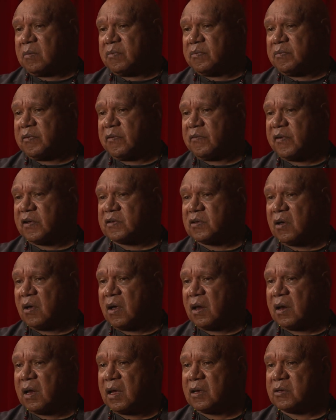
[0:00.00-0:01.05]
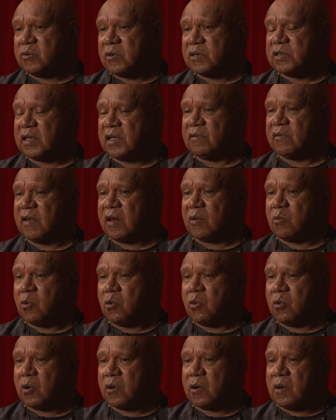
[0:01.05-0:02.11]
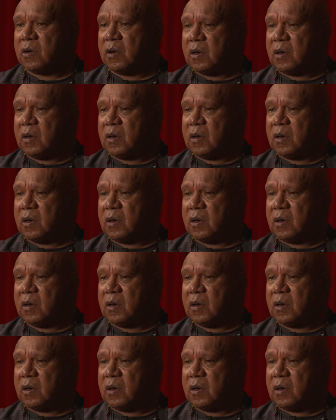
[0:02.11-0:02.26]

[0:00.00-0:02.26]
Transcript: Professor Hollows receive that award.